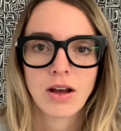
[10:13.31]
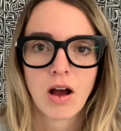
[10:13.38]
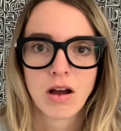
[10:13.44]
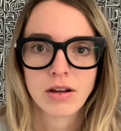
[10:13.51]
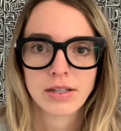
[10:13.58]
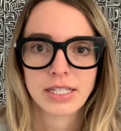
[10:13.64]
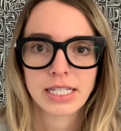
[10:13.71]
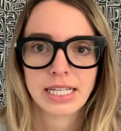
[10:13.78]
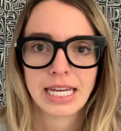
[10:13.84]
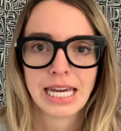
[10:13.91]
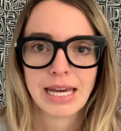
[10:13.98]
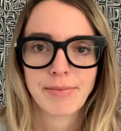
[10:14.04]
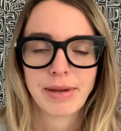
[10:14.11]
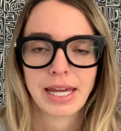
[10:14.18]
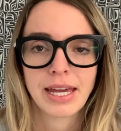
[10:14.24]
Ogden
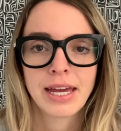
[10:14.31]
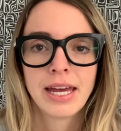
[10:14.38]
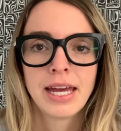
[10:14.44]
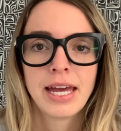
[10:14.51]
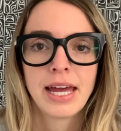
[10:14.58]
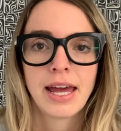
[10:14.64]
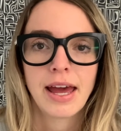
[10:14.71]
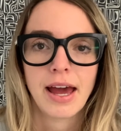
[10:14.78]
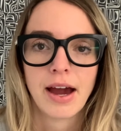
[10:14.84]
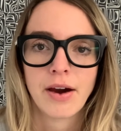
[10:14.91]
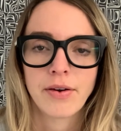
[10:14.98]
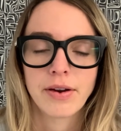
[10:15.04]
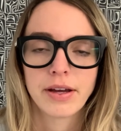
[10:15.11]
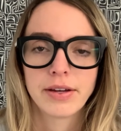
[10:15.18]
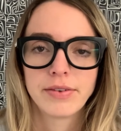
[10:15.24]
cami
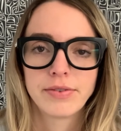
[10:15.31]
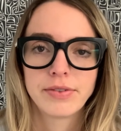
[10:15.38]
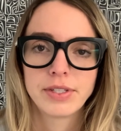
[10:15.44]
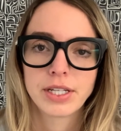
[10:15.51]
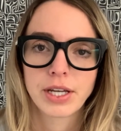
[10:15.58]
out of to